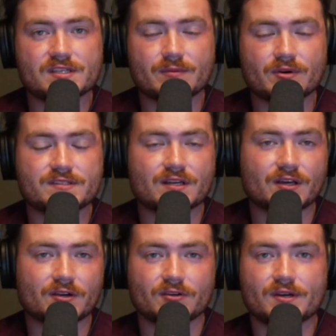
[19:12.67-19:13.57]
and it's
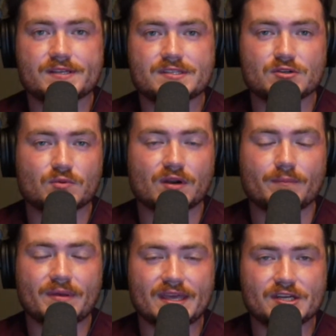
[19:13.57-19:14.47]
100 degrees and you just want to
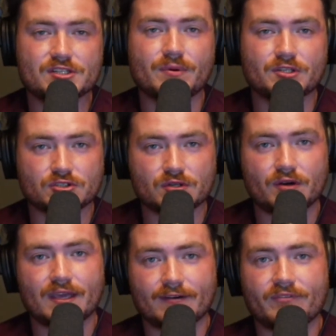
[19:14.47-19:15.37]
binge a bunch of trail
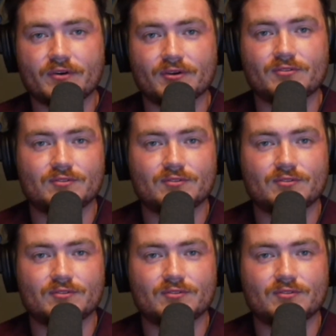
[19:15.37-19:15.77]
cam photos.